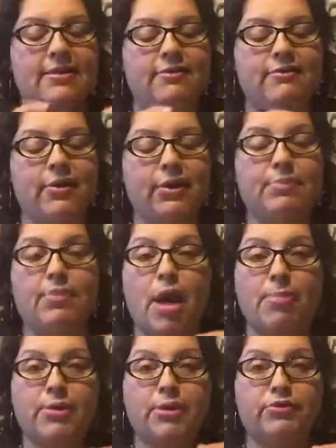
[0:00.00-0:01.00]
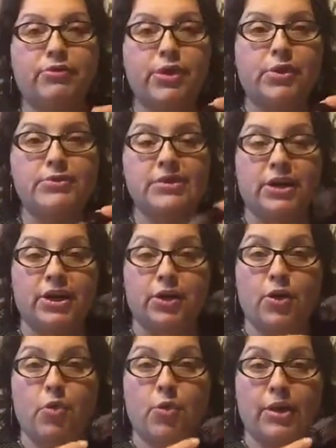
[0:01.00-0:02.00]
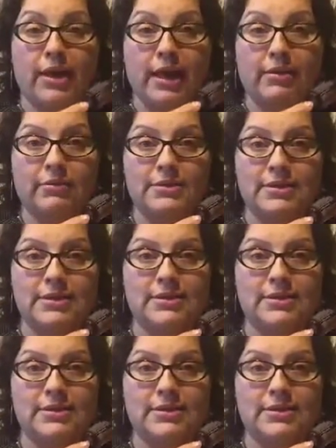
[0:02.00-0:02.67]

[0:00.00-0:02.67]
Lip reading: Very popular for those that are going to go work out.